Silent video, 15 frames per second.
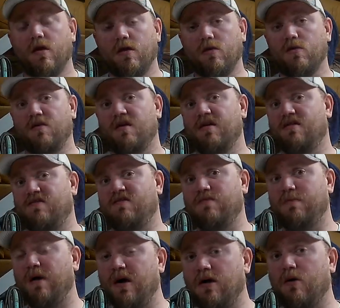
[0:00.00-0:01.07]
You'll get the
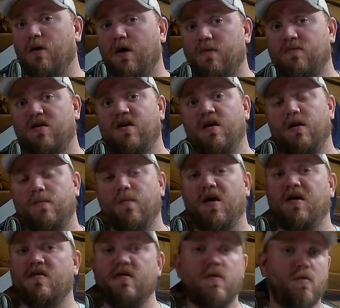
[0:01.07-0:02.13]
smell off the cut
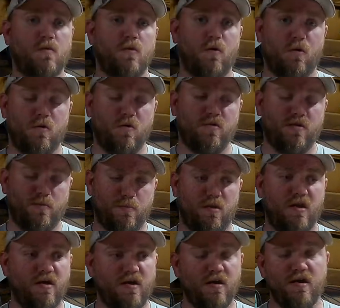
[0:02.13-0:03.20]
bait, the oil, the
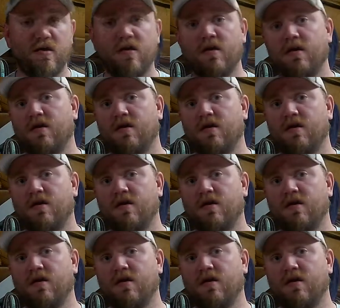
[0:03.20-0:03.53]
blood,